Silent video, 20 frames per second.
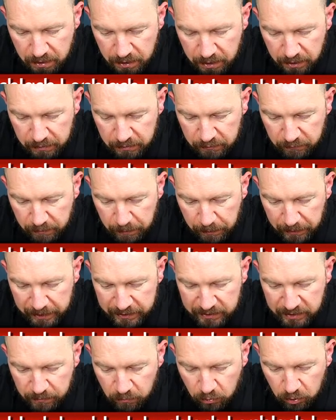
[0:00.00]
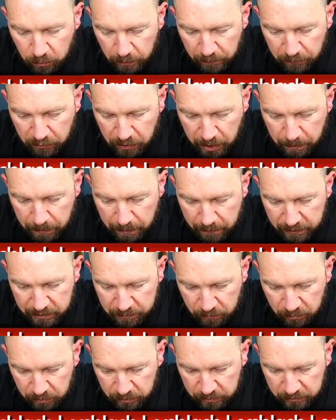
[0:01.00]
and replace them all with
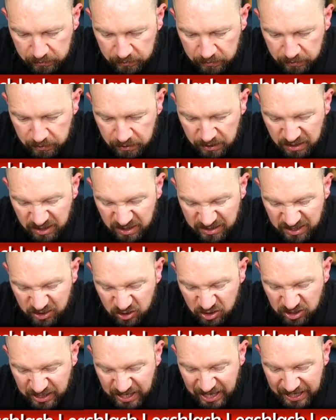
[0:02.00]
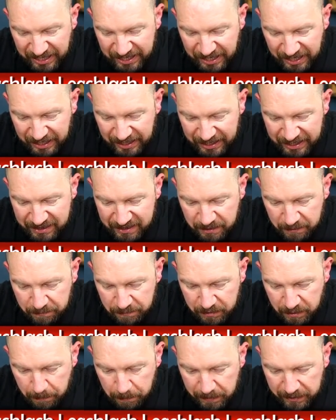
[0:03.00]
Primaris models, because I just like I like I like the,
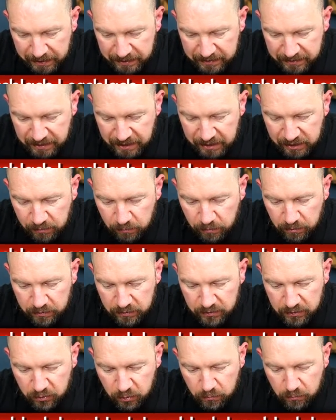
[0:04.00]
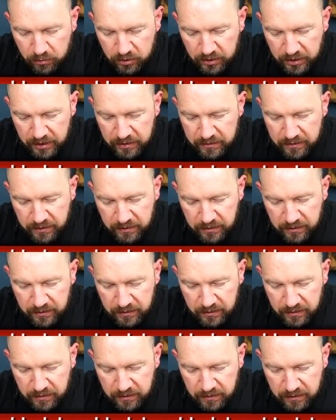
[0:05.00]
the bigger scale ones so much nicer.
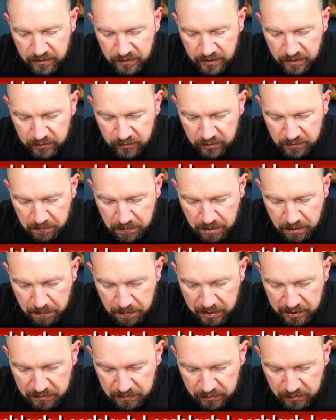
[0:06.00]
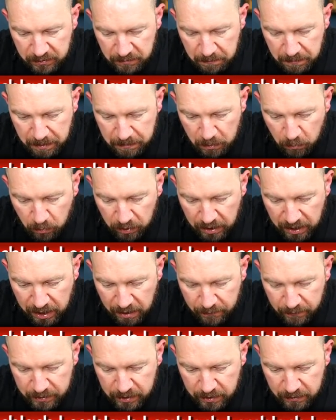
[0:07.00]
It doesn't it makes it doesn't make me want to
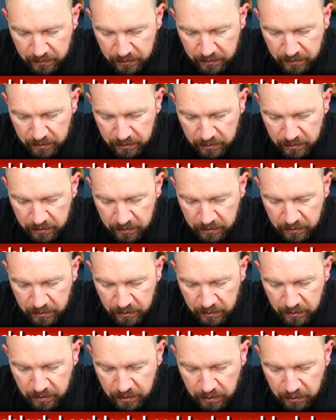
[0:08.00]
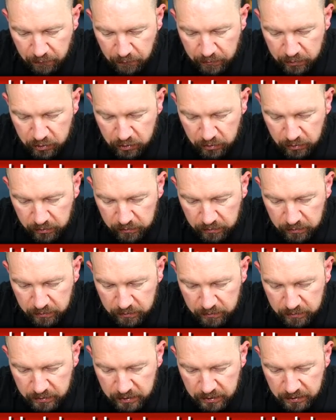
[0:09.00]
have any of the original
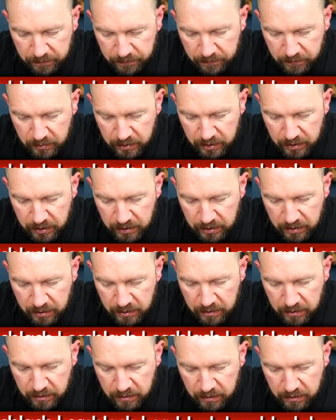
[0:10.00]
uh,